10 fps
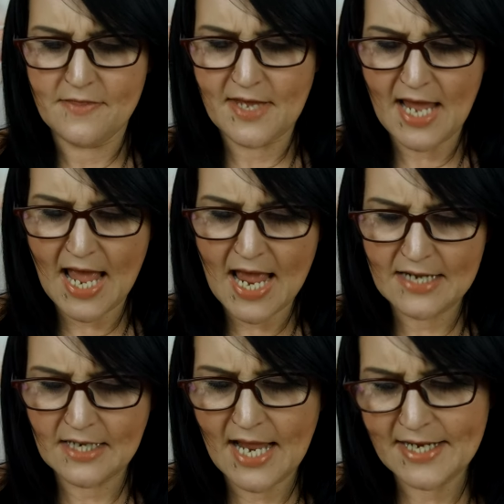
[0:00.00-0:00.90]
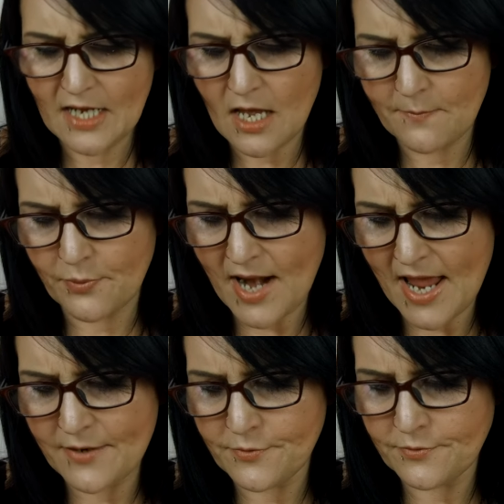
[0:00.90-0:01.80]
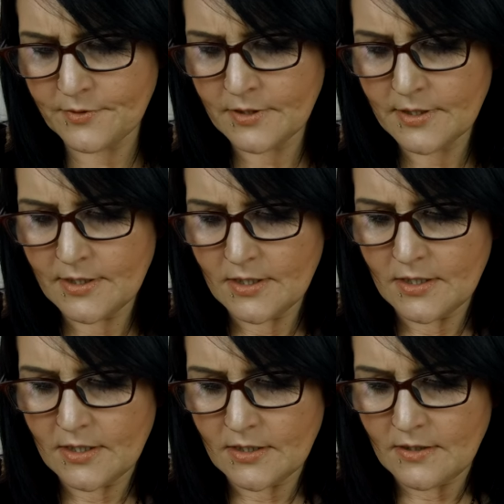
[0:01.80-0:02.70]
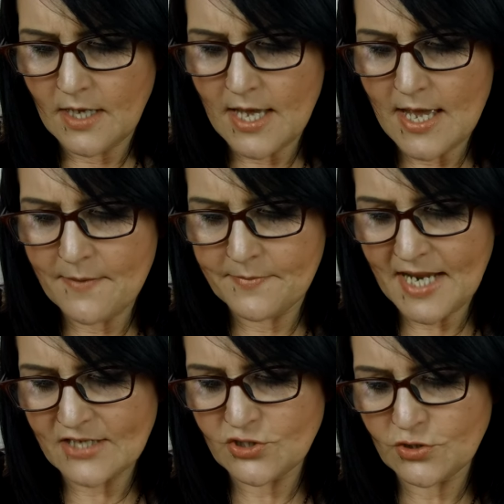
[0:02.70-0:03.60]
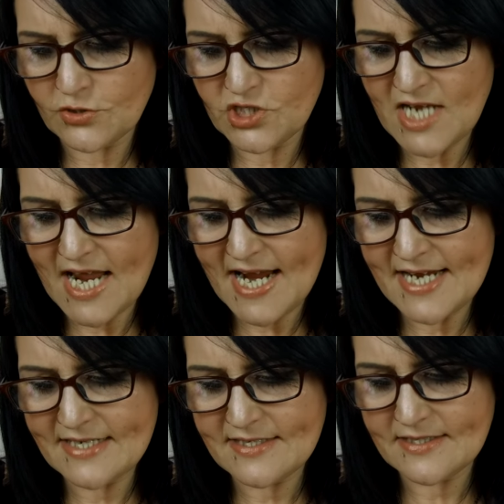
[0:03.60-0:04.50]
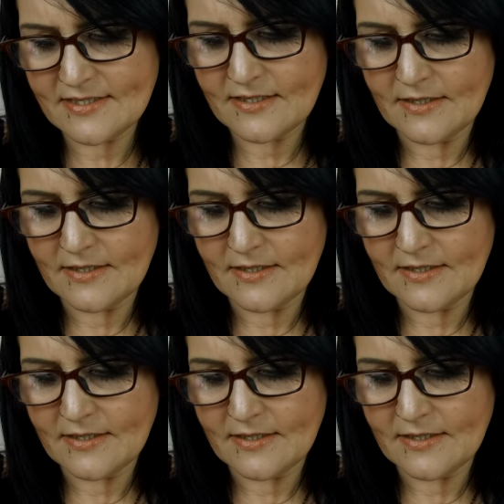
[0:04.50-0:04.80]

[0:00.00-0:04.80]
They had like a brown natural shades,